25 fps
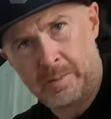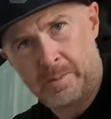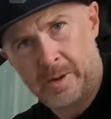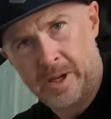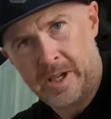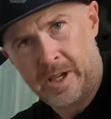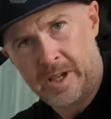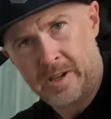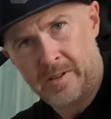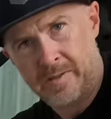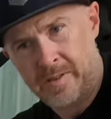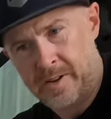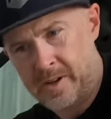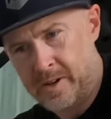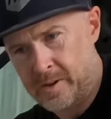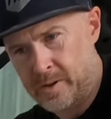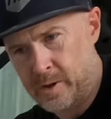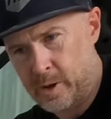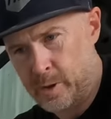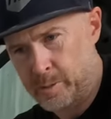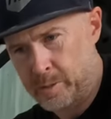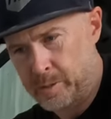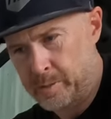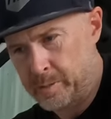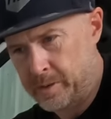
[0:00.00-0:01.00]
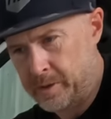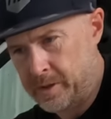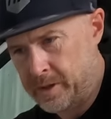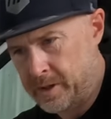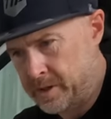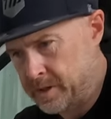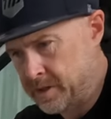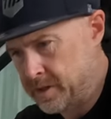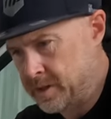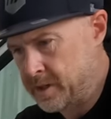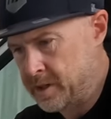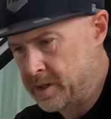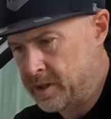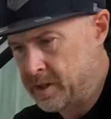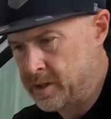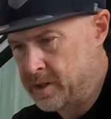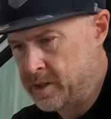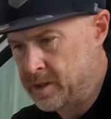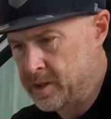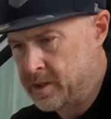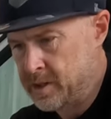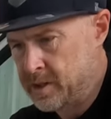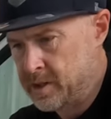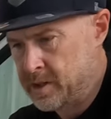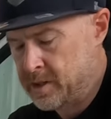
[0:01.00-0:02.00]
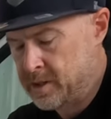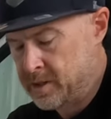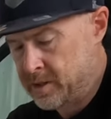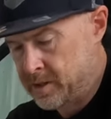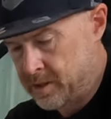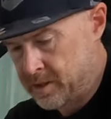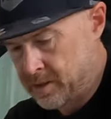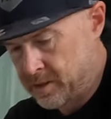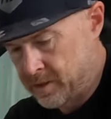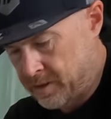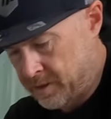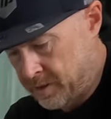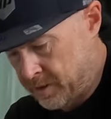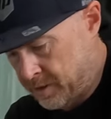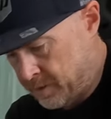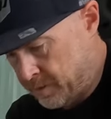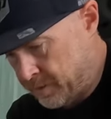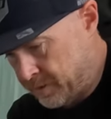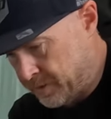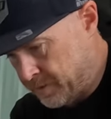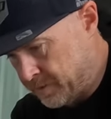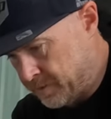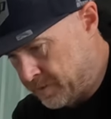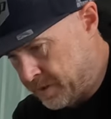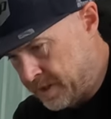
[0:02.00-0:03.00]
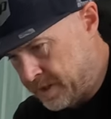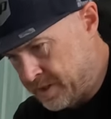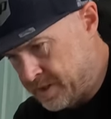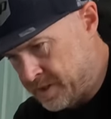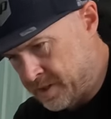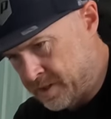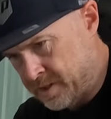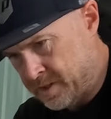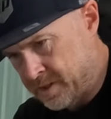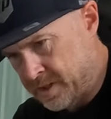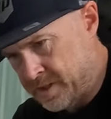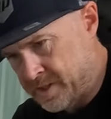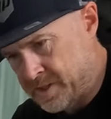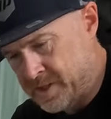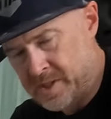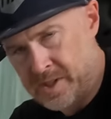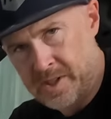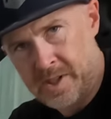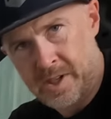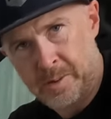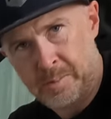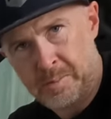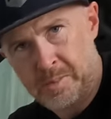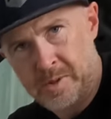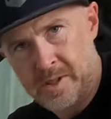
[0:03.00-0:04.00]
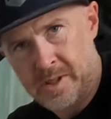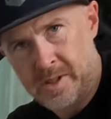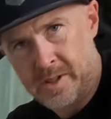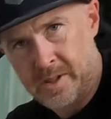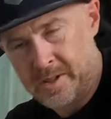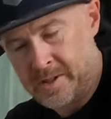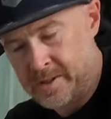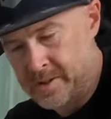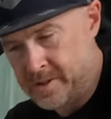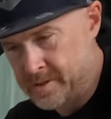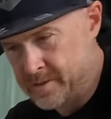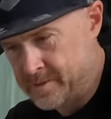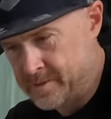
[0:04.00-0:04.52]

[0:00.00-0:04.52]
my pinky finger open pretty good earlier with the razor. I slipped and